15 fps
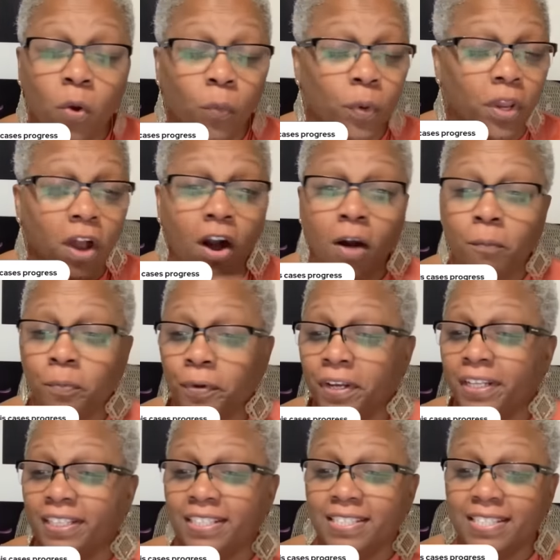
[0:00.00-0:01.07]
We all
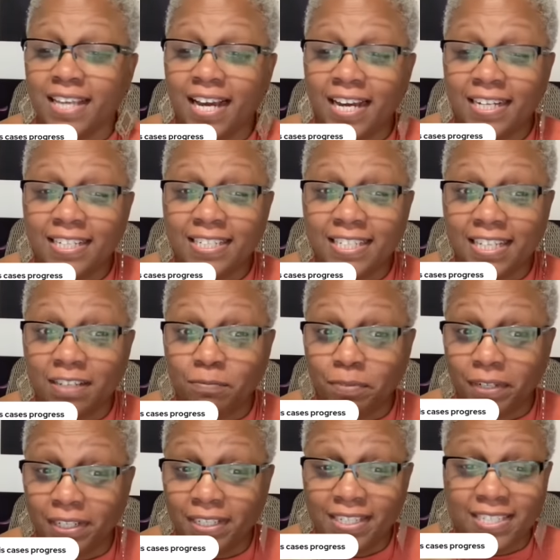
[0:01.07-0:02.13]
bringing this content,
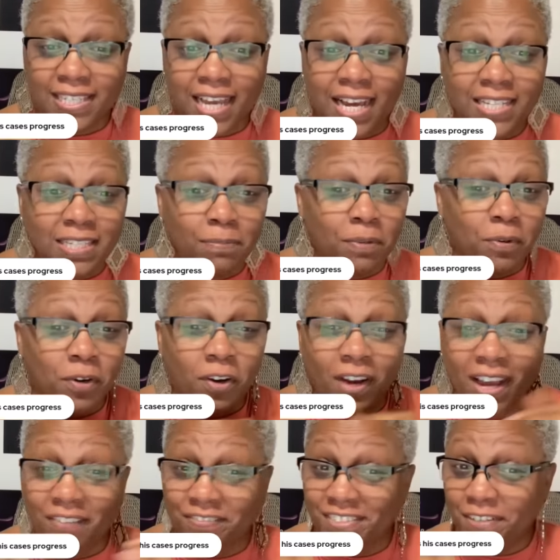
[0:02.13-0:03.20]
but we all
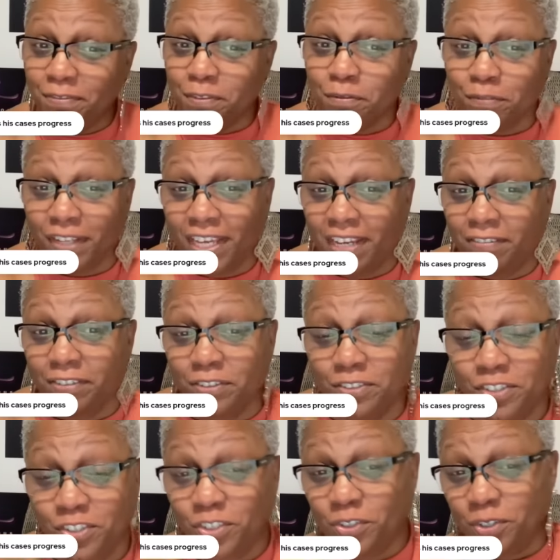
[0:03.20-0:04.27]
have different
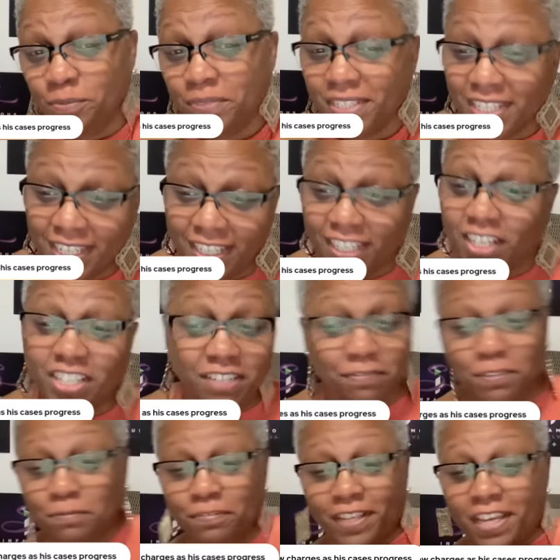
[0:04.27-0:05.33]
flavors. You know what I'm saying?
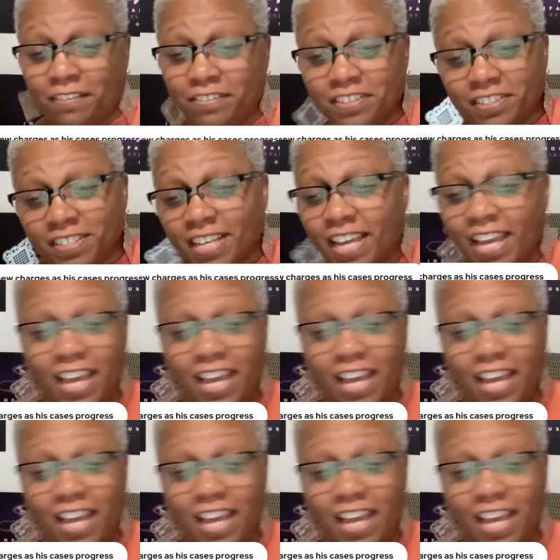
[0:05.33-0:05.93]
Different flavors.